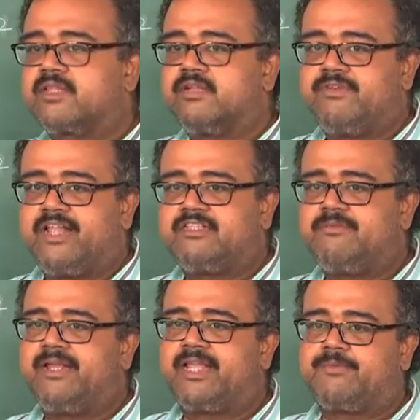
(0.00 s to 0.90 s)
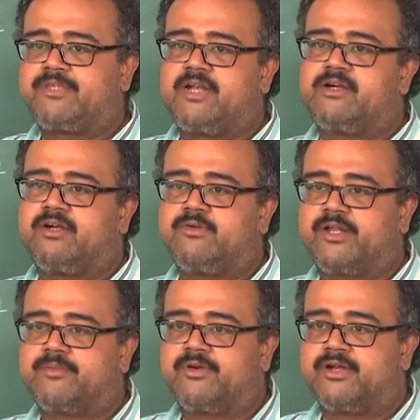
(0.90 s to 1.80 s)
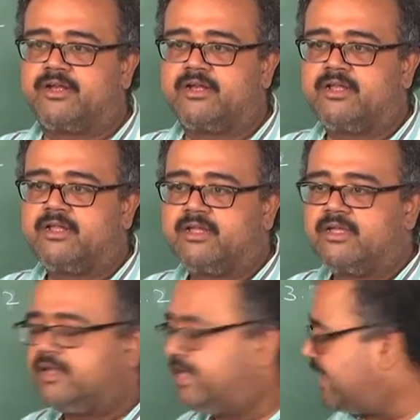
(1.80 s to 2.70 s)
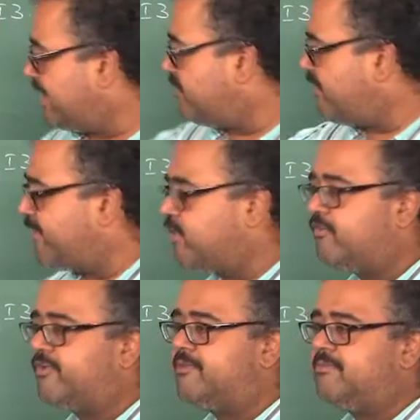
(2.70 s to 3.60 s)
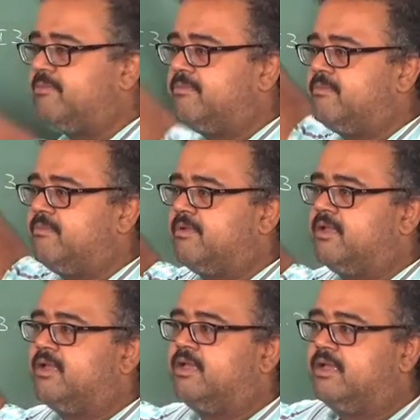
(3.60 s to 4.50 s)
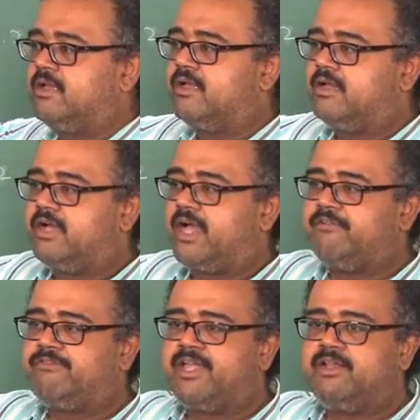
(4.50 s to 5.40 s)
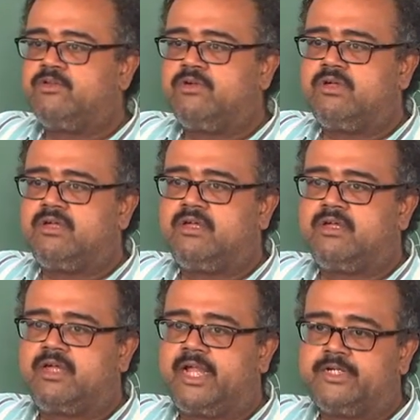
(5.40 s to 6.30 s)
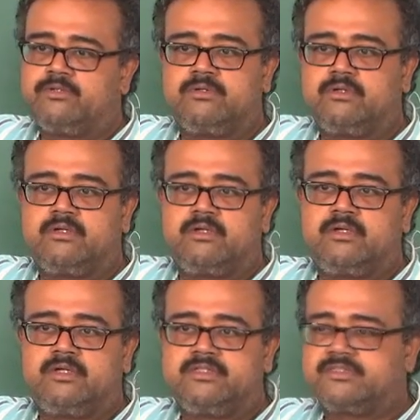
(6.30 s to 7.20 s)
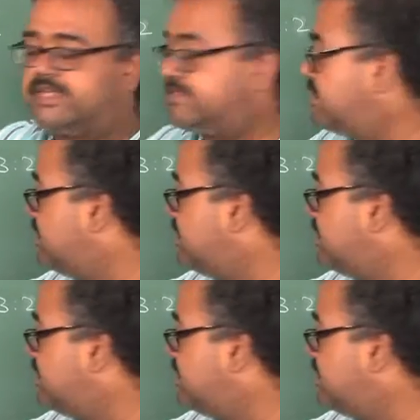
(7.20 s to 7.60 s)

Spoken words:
If it hasn't been captured, I do not have to worry about it. And that is why we go from I5 to I2 in this case.